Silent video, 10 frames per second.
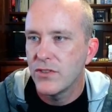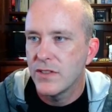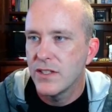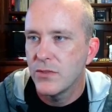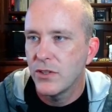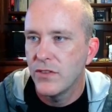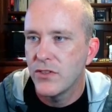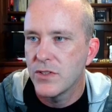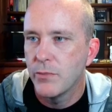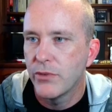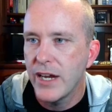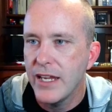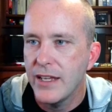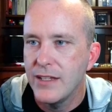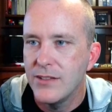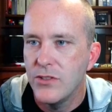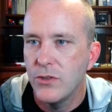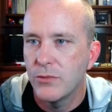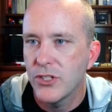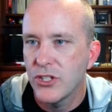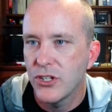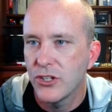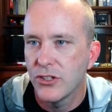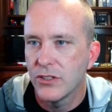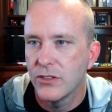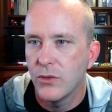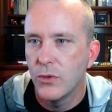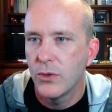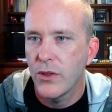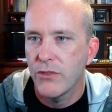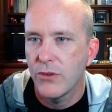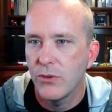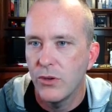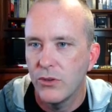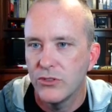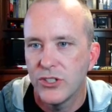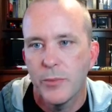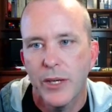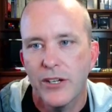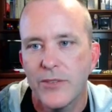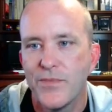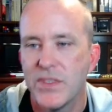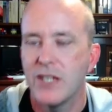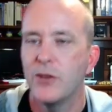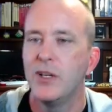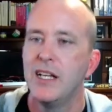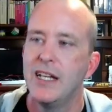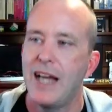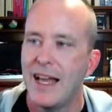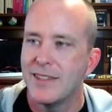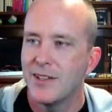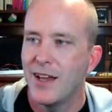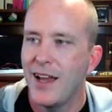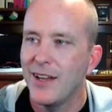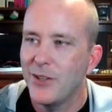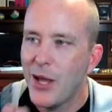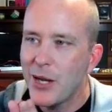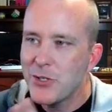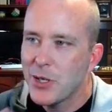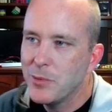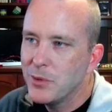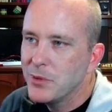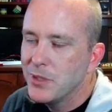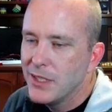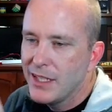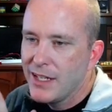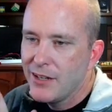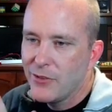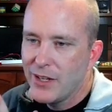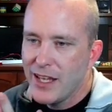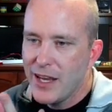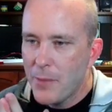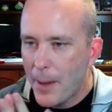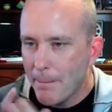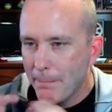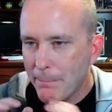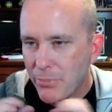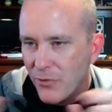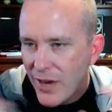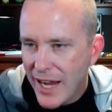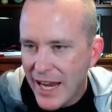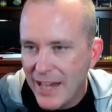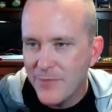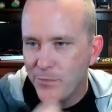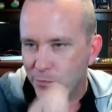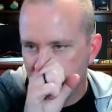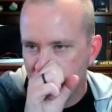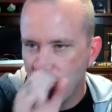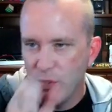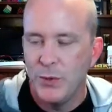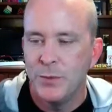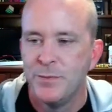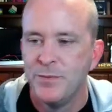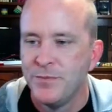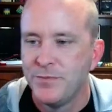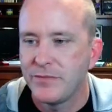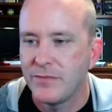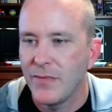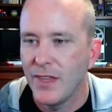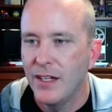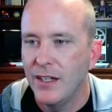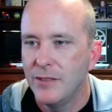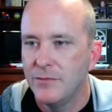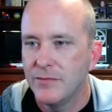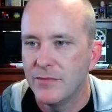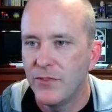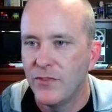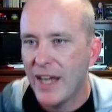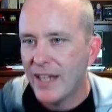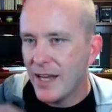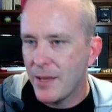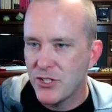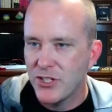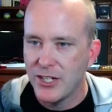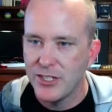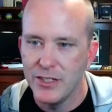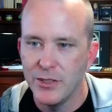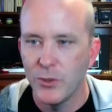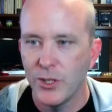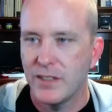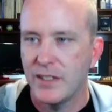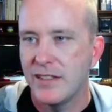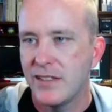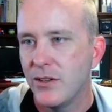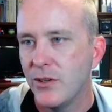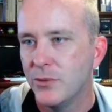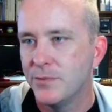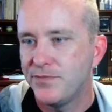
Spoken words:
this one converts break into a return or a throw local jump error. So I had a lot of trouble getting my brain to find an abstraction that worked. And so